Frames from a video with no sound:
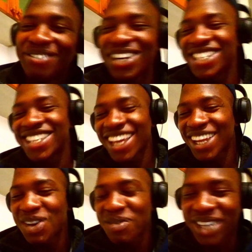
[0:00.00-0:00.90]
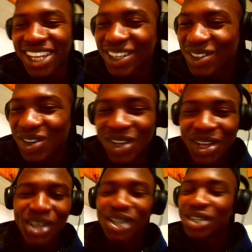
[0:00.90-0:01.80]
is a kilometer, you know?
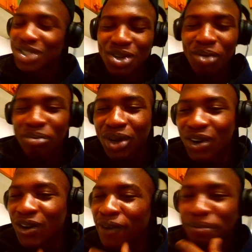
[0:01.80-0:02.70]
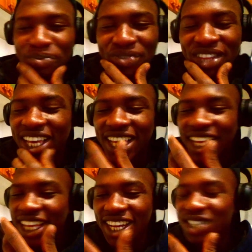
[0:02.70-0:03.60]
So bro,
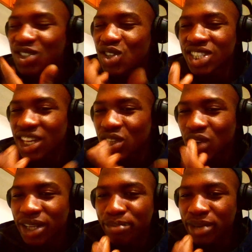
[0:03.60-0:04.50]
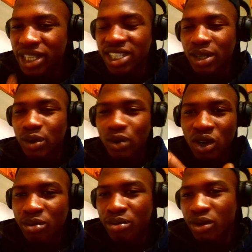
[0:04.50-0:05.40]
let's just enjoy the peace in the
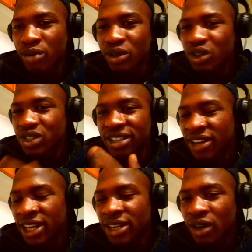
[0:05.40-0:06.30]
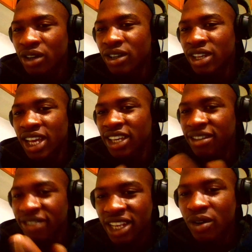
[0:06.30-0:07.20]
world, bro. Because if any
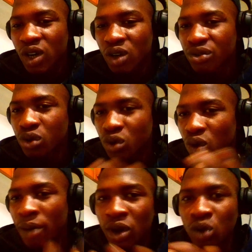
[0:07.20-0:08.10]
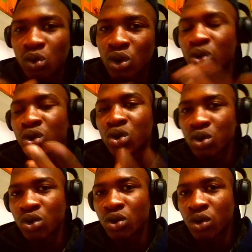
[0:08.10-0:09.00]
one of you know about World War II,
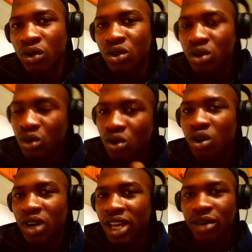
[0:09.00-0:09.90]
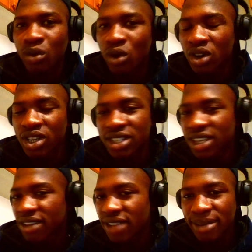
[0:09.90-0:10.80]
you know, like, war is a
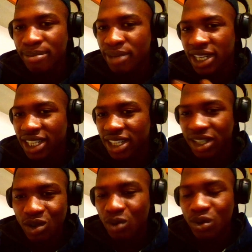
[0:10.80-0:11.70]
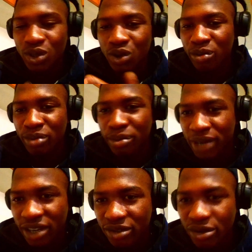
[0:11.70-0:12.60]
very bad thing, you know. We should not be
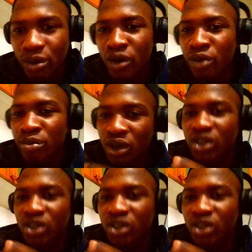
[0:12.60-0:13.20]
praying for war. But